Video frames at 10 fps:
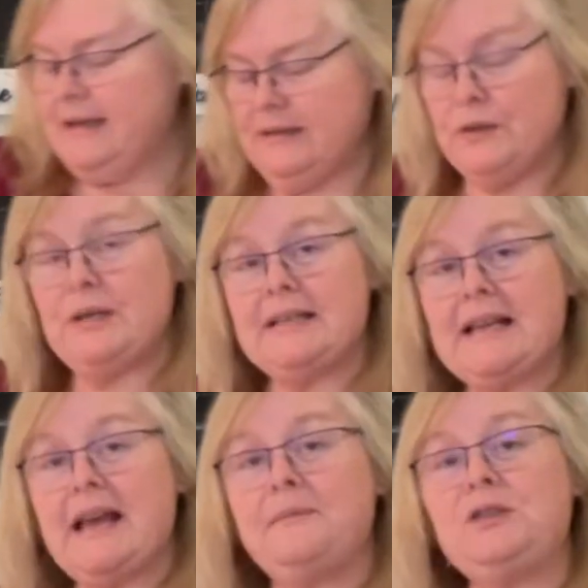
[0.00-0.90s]
As soon as
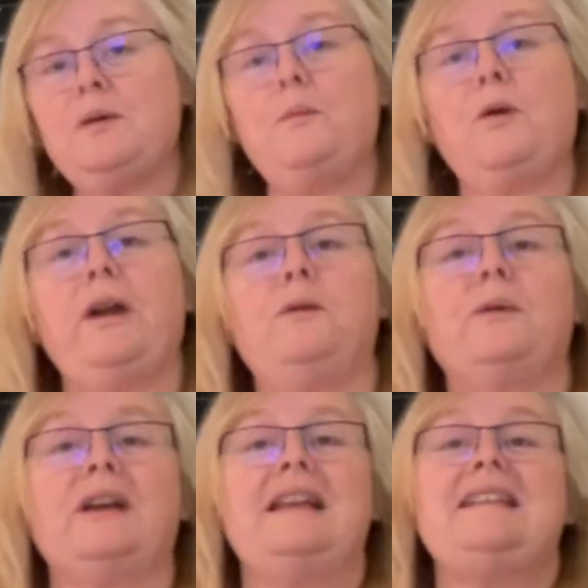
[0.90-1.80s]
it comes to a boil,
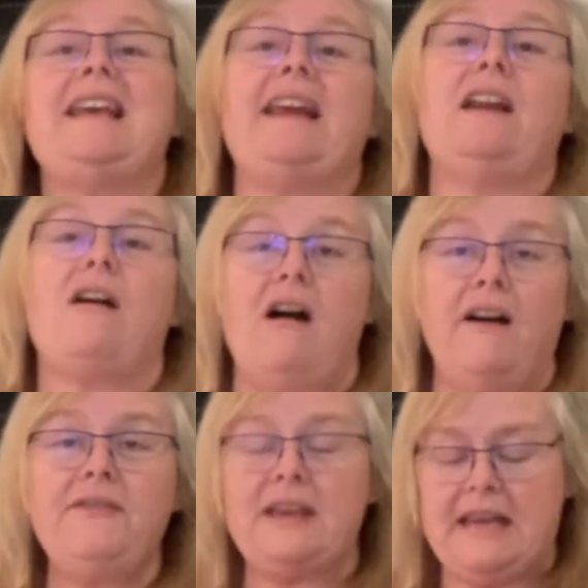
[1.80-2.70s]
we're going to take it
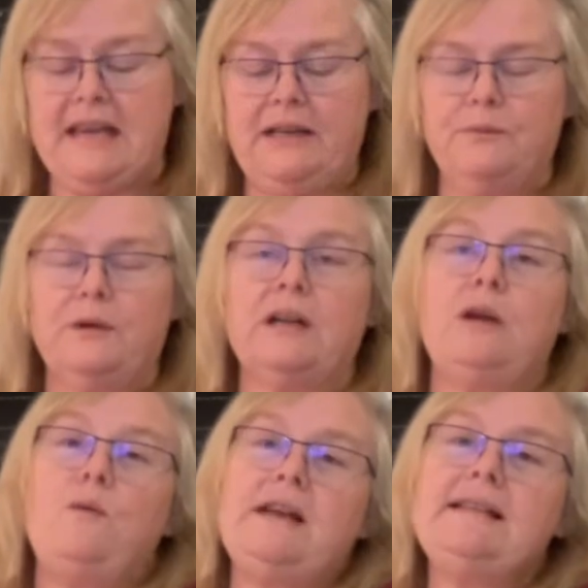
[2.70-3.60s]
off the heat. We're going to
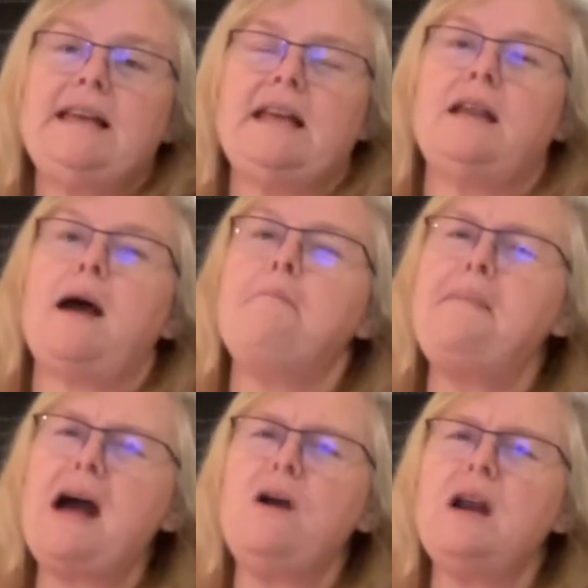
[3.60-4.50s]
whisk in
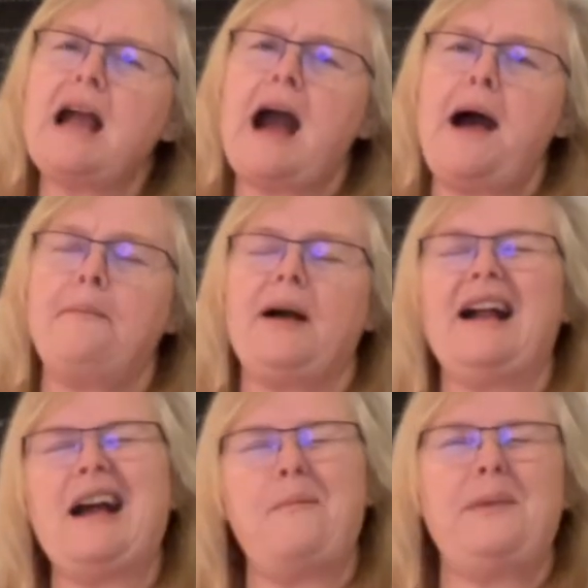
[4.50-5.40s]
about a
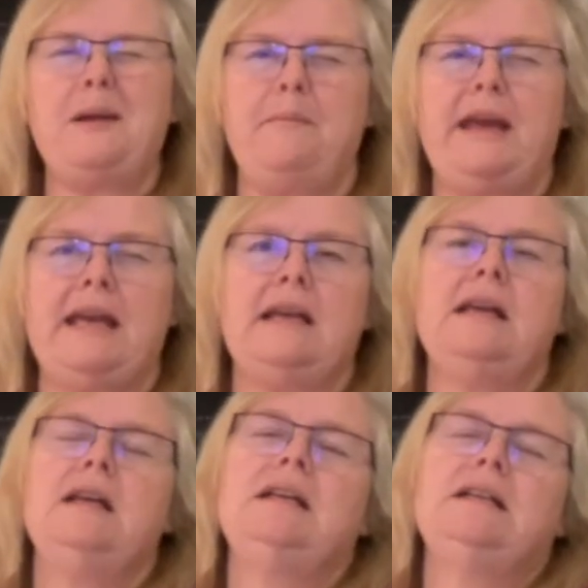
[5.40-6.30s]
cup and a bit,
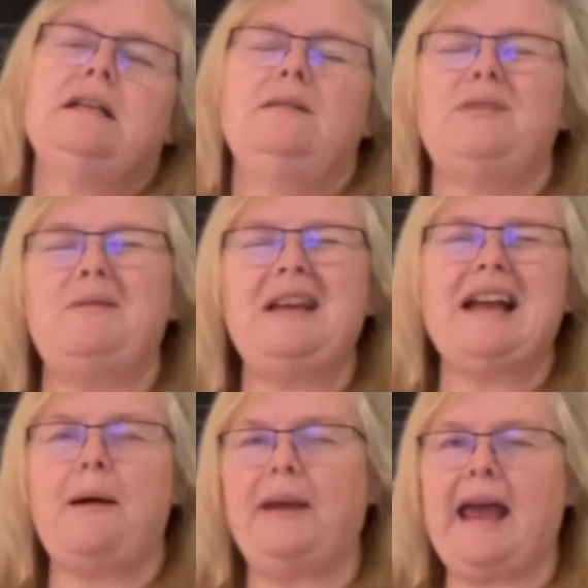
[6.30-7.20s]
probably a
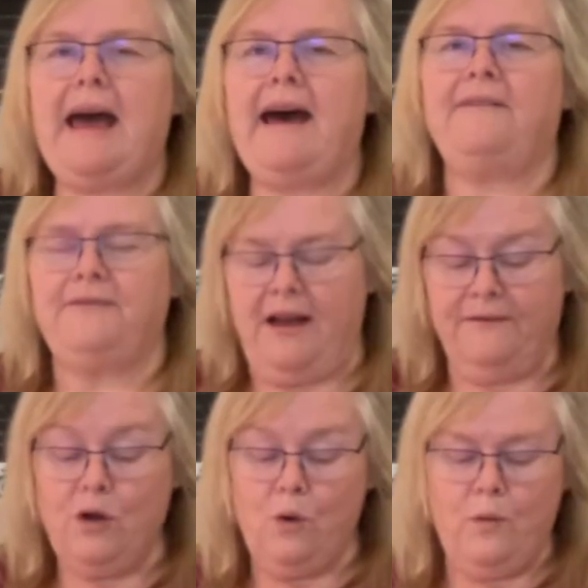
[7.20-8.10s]
cup and a half of
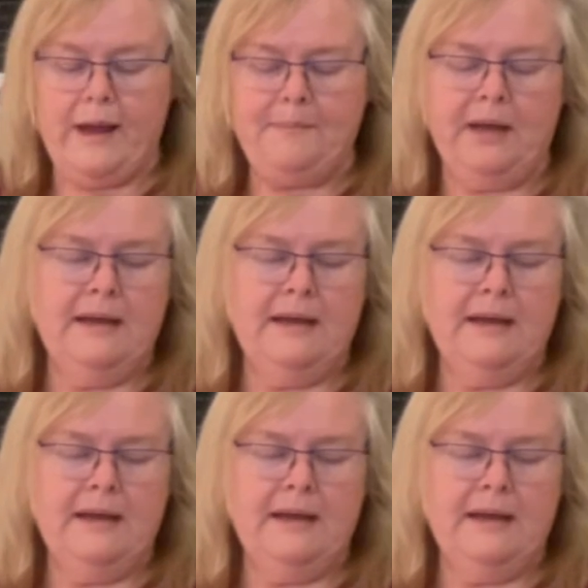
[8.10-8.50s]
Cool Whip.